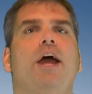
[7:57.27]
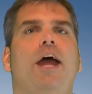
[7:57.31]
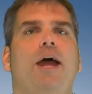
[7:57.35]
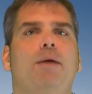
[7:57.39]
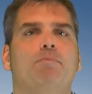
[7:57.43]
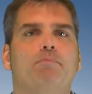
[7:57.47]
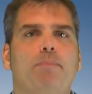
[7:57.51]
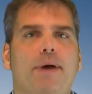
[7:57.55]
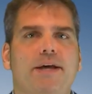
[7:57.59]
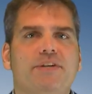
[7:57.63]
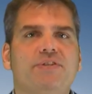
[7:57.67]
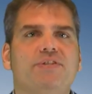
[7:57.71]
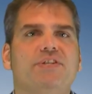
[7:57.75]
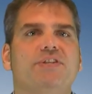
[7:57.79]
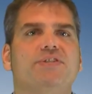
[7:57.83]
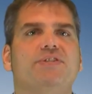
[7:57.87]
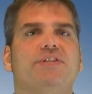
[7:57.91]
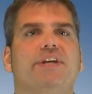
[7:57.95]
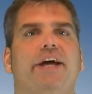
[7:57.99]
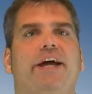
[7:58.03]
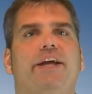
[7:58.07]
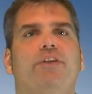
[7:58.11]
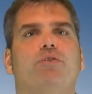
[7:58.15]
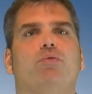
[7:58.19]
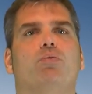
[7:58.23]
and
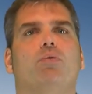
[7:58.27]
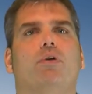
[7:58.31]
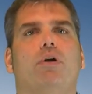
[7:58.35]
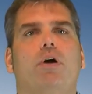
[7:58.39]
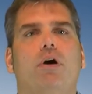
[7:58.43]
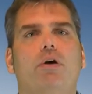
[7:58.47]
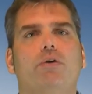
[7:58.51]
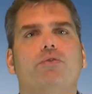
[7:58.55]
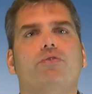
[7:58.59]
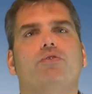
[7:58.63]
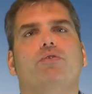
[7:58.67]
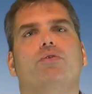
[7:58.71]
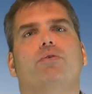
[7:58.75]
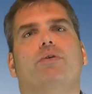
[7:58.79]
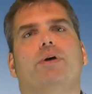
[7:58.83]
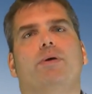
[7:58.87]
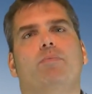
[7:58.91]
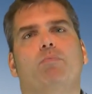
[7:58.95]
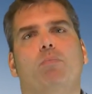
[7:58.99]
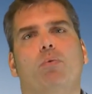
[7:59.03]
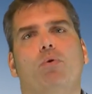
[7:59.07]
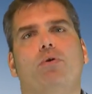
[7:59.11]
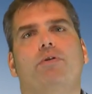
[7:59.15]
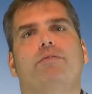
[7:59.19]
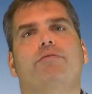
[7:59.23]
pesticides were also
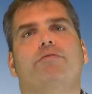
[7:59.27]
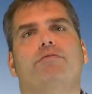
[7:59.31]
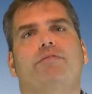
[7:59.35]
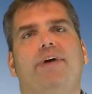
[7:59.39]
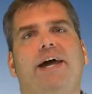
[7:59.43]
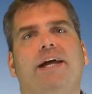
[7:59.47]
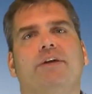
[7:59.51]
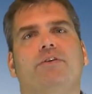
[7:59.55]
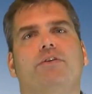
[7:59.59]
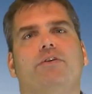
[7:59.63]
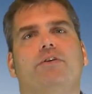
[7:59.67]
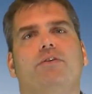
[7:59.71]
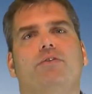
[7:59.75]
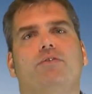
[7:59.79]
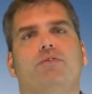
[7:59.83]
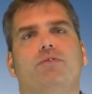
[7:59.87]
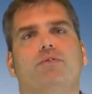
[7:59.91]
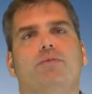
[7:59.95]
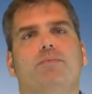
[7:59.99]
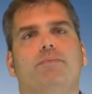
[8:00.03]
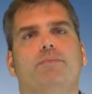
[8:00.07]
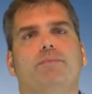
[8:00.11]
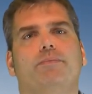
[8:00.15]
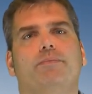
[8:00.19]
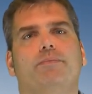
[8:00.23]
important factors.